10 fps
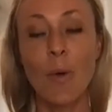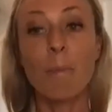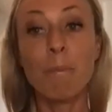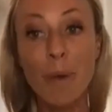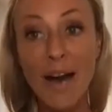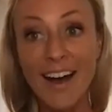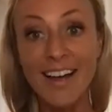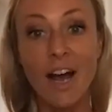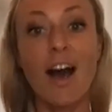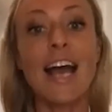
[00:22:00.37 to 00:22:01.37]

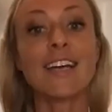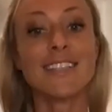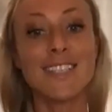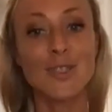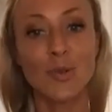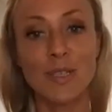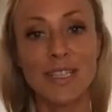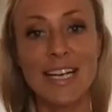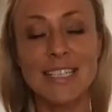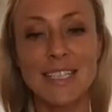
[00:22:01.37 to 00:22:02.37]
but I can still
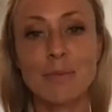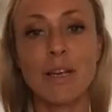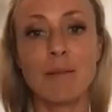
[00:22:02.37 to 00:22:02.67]
relate to them in